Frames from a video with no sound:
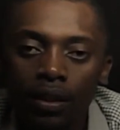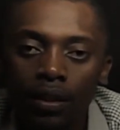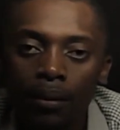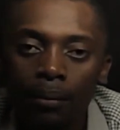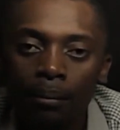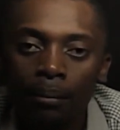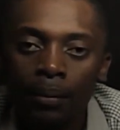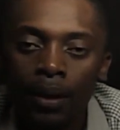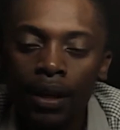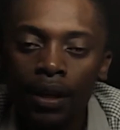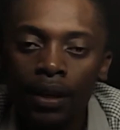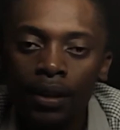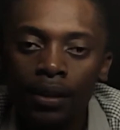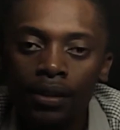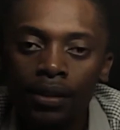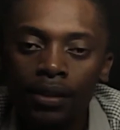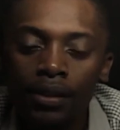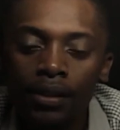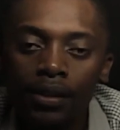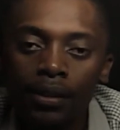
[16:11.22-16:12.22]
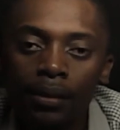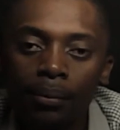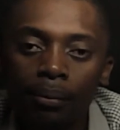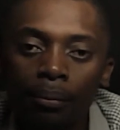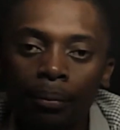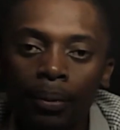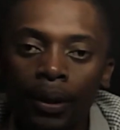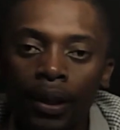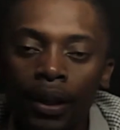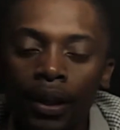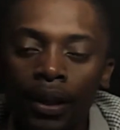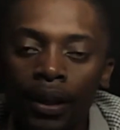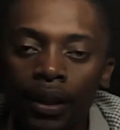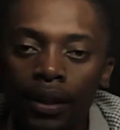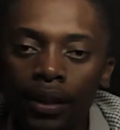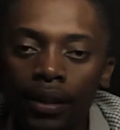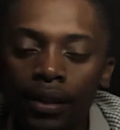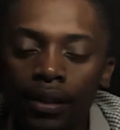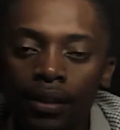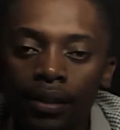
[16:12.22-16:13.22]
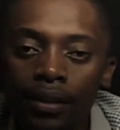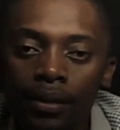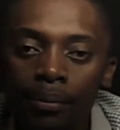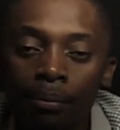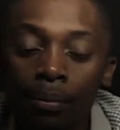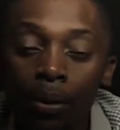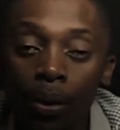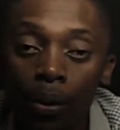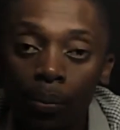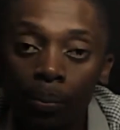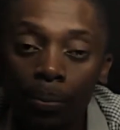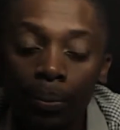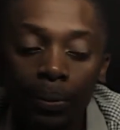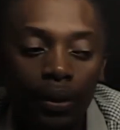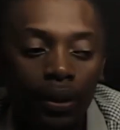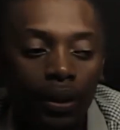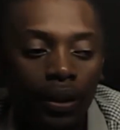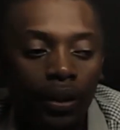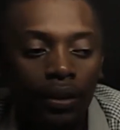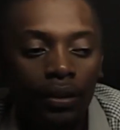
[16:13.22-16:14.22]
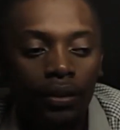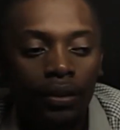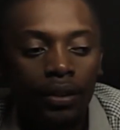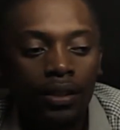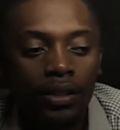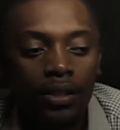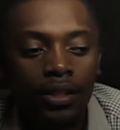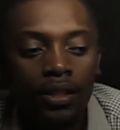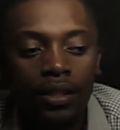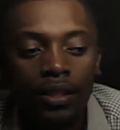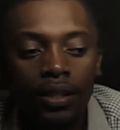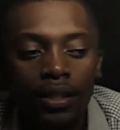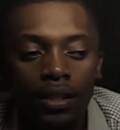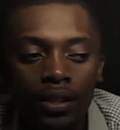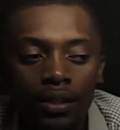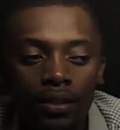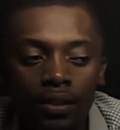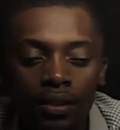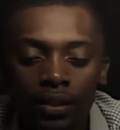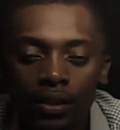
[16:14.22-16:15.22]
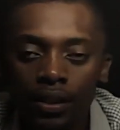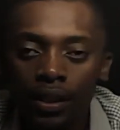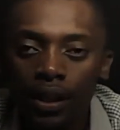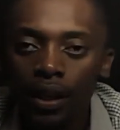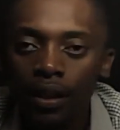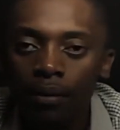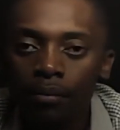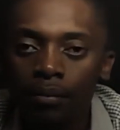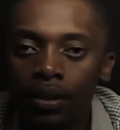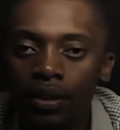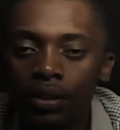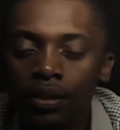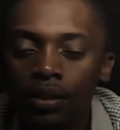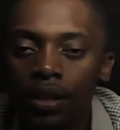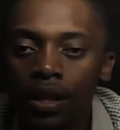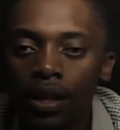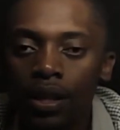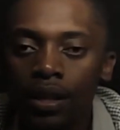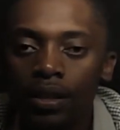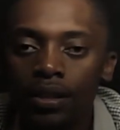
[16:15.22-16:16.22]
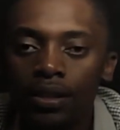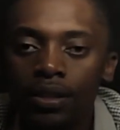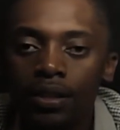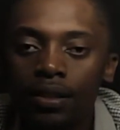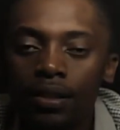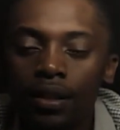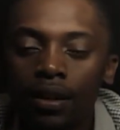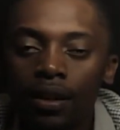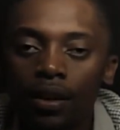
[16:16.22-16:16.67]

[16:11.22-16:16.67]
made by the bulb, and the t is the time it takes